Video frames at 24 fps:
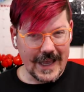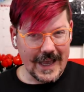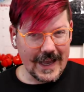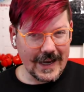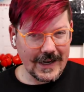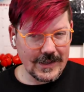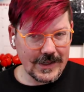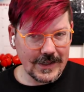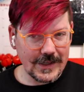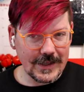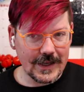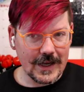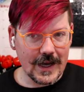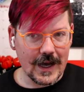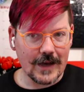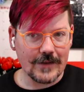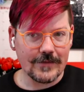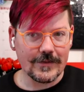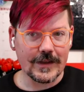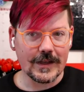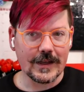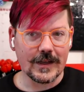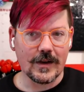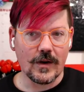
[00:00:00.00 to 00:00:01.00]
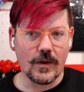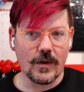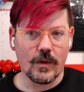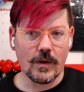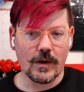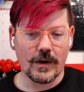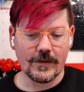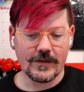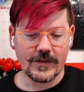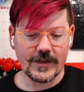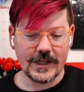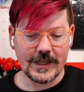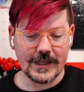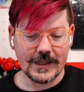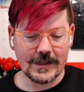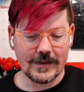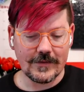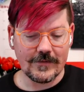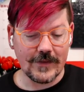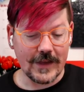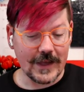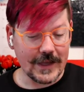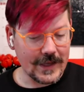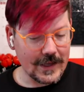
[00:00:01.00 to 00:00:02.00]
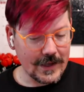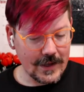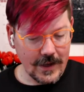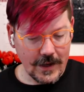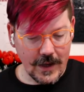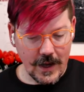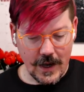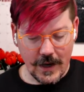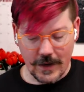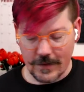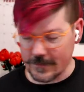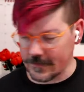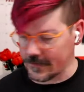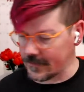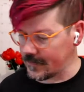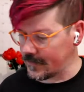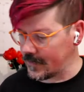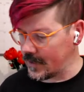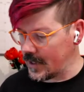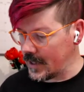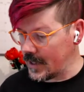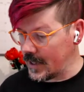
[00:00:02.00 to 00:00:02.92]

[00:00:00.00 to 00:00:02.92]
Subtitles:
actually coughing or if she's faking a cough.